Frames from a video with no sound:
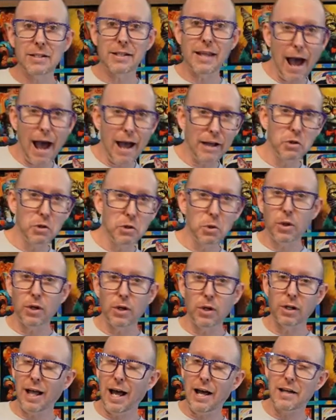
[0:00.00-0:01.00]
the
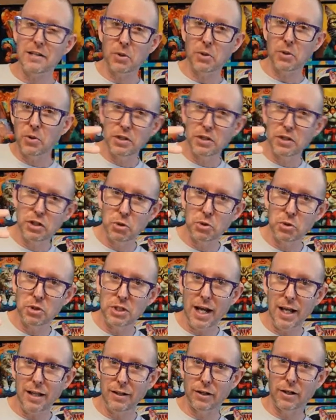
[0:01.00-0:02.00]
AccuQuilt class, or the June
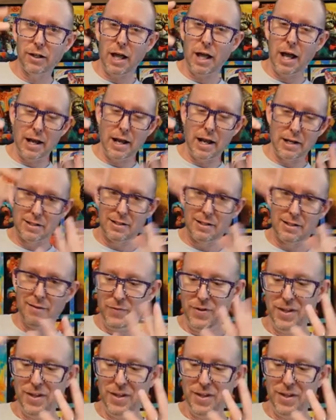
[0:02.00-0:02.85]
Taylor class.